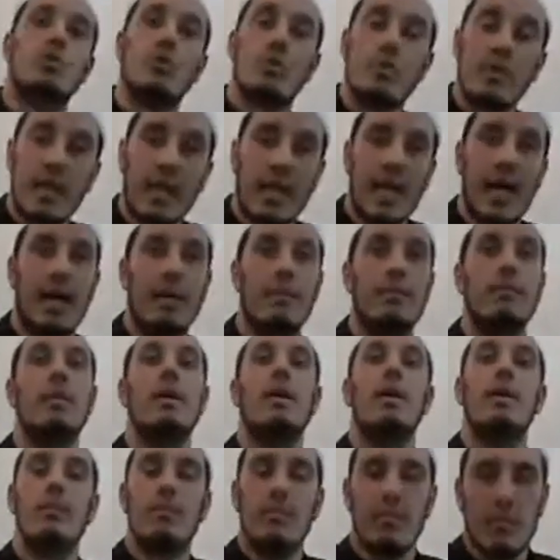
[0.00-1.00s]
to become
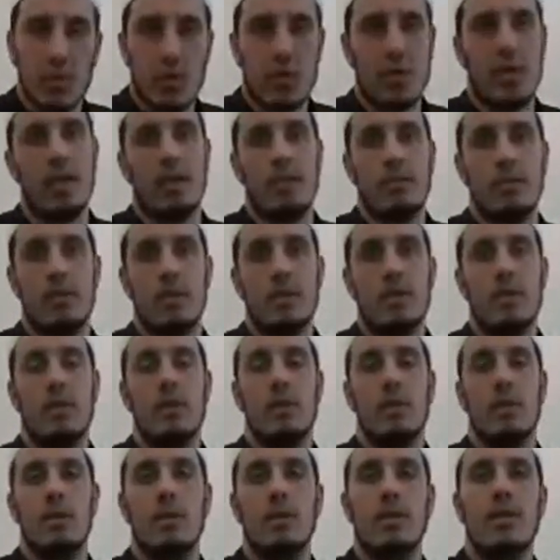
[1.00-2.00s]
Muslims.
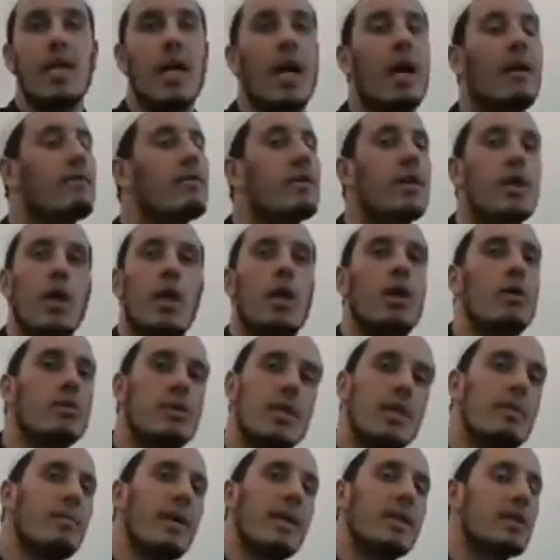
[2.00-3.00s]
They have their own,
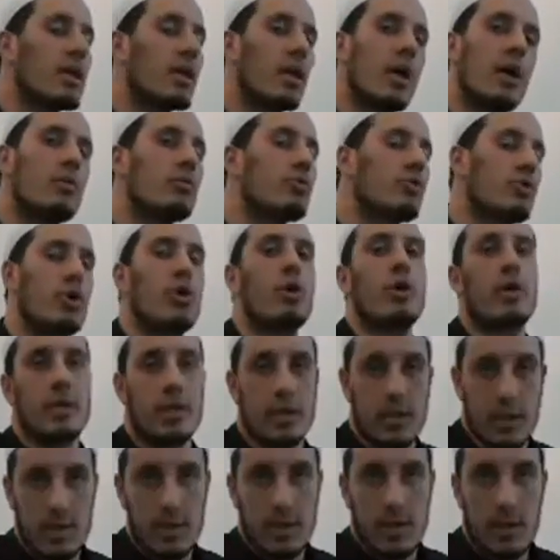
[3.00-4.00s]
they made their own
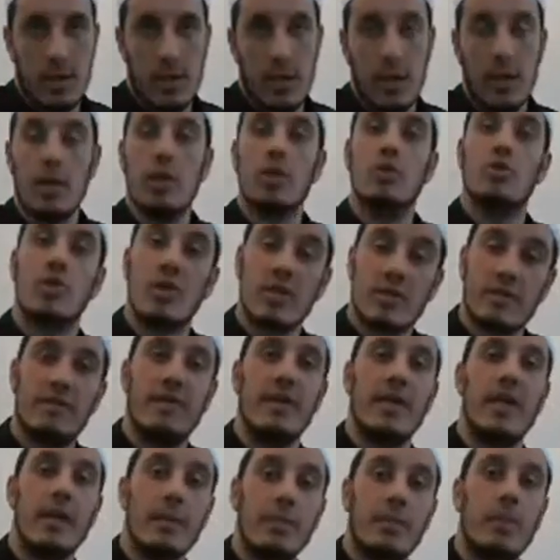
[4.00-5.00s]
choice. So that's
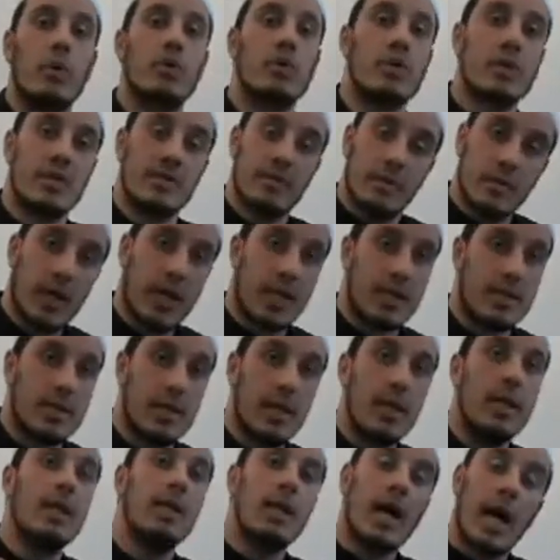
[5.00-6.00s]
very important for us.
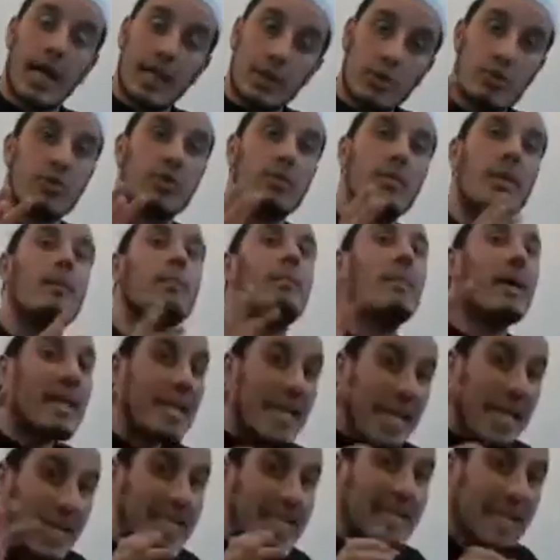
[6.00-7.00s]
And to remember
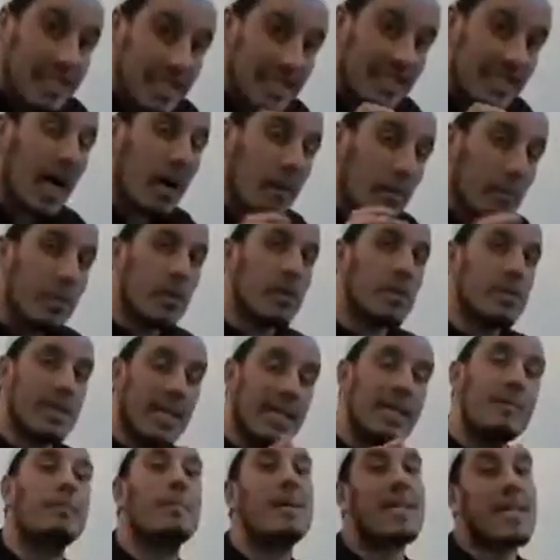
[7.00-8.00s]
these examples
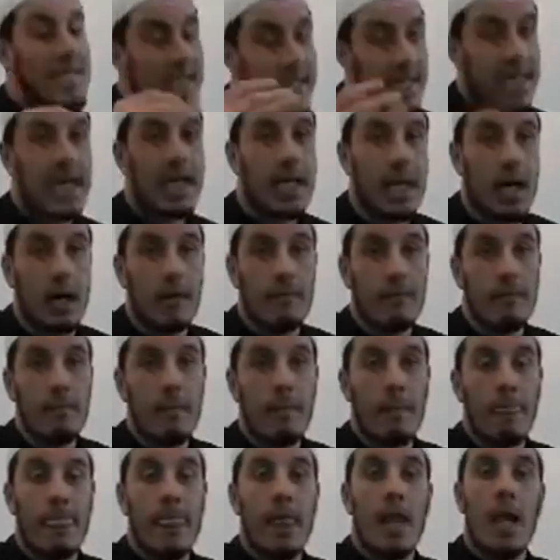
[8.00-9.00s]
in particular,
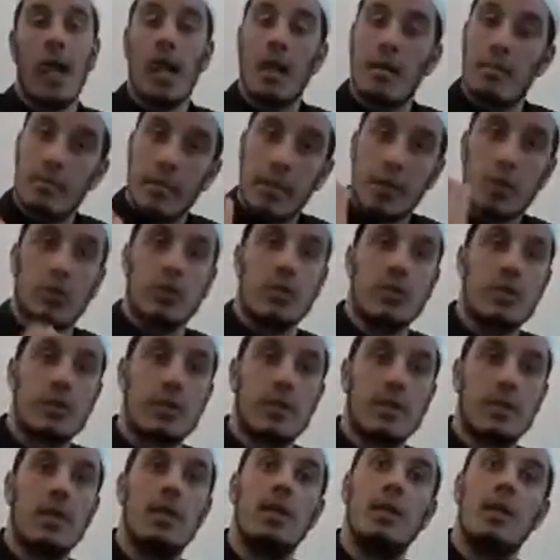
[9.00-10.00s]

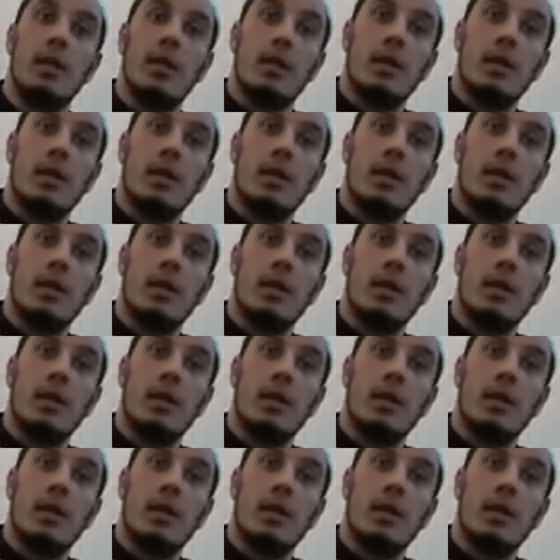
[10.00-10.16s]
because